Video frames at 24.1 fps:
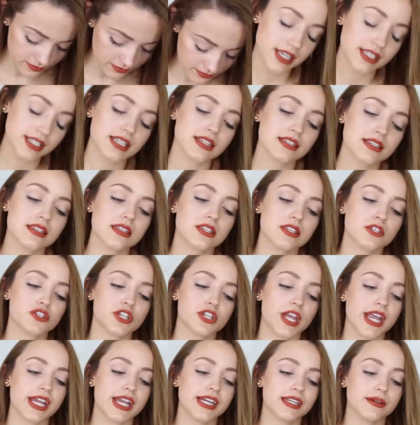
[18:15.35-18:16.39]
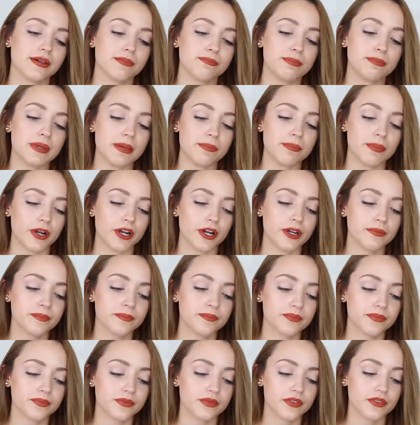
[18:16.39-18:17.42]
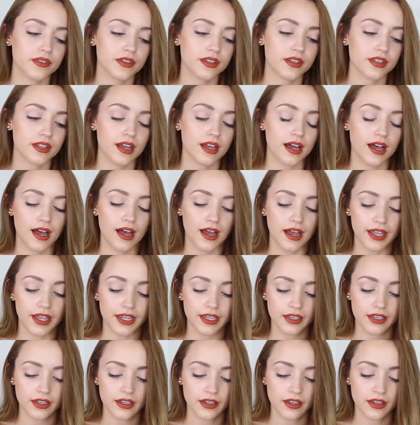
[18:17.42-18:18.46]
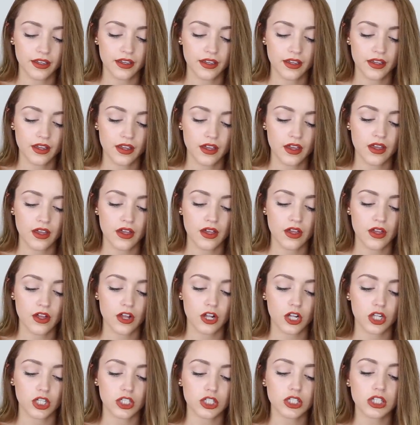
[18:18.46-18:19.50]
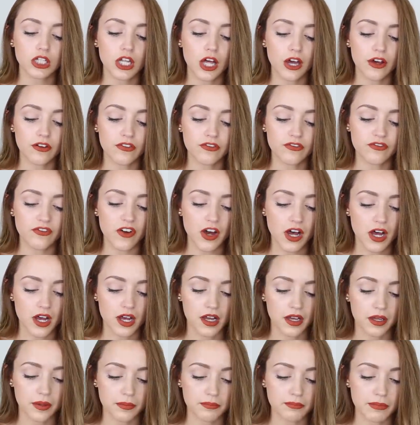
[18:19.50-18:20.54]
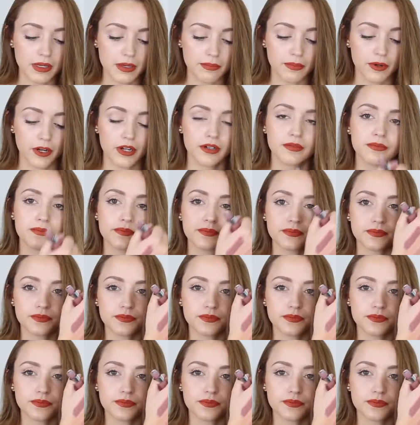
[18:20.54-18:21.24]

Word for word: This is in the shade Beeper. I love beeper